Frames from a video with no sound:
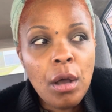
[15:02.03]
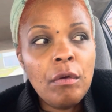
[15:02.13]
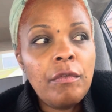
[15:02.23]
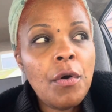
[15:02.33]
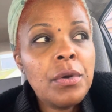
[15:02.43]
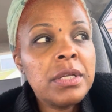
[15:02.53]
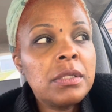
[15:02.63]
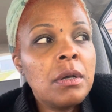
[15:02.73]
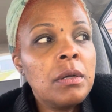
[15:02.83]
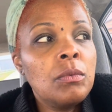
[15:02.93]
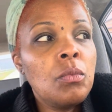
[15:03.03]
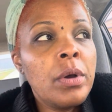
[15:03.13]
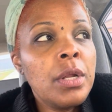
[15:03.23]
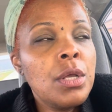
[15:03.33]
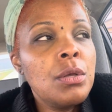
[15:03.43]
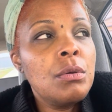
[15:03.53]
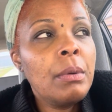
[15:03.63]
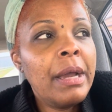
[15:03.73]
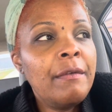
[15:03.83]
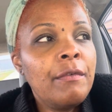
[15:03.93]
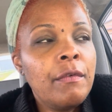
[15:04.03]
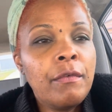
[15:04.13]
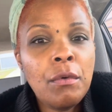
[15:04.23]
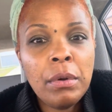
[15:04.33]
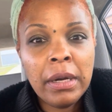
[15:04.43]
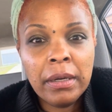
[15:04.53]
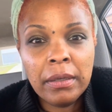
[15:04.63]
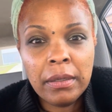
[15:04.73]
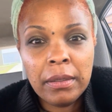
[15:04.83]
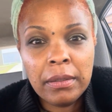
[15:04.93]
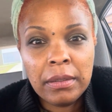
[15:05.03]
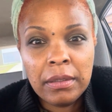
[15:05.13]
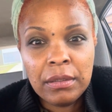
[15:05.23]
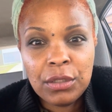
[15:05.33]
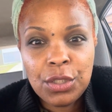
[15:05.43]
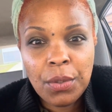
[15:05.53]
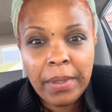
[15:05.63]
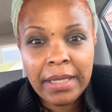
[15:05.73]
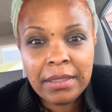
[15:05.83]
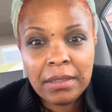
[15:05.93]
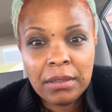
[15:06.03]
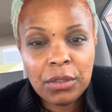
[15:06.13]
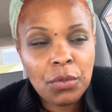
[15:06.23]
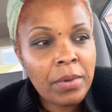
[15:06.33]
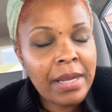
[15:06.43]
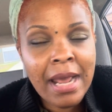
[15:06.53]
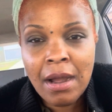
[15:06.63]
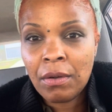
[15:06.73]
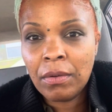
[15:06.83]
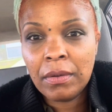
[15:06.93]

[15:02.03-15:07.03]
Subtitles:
focus on what are you grateful for. Do it. Do it now.